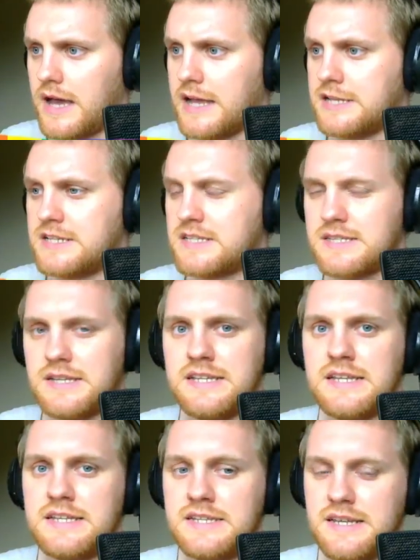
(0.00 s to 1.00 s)
And it's
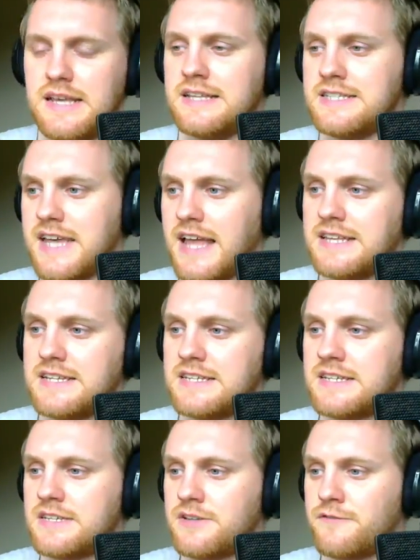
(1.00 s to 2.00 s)

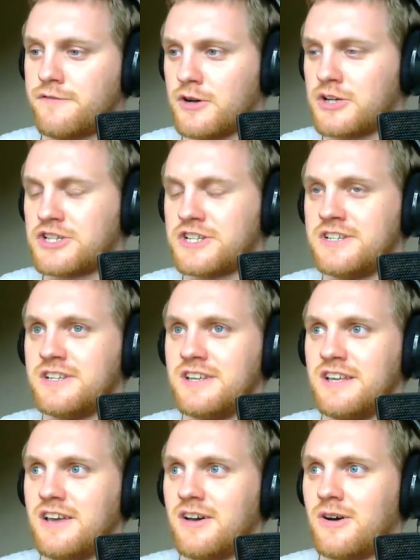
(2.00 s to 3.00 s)
intended to function
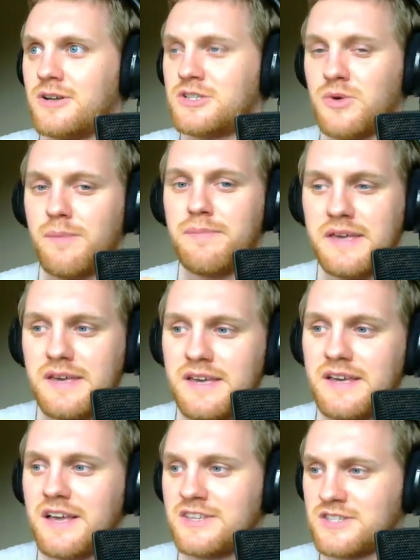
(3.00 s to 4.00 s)
or to
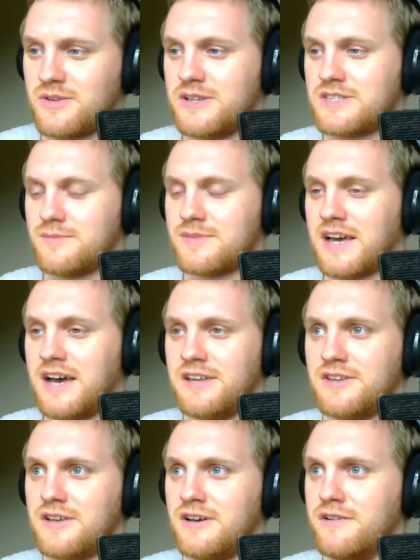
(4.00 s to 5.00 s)
appear as though it's some
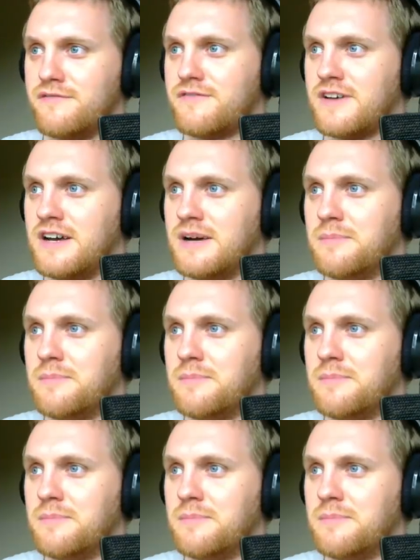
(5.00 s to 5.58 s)
kind of,